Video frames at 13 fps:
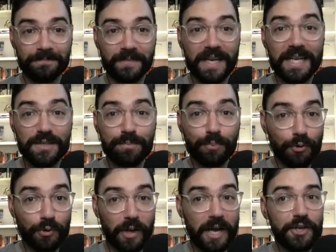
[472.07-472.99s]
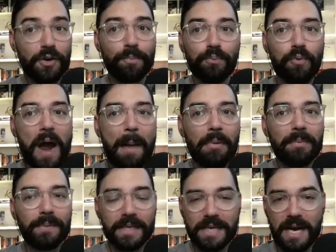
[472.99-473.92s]
It's brutal, and you're
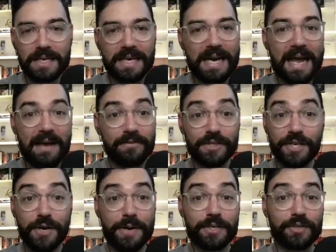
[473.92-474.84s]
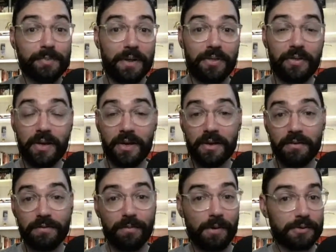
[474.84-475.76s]
probably not going to have Zadarius Smith
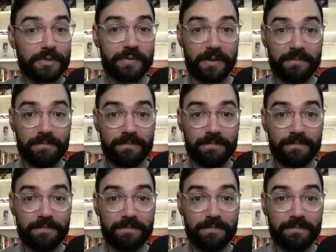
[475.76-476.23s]
for most of it.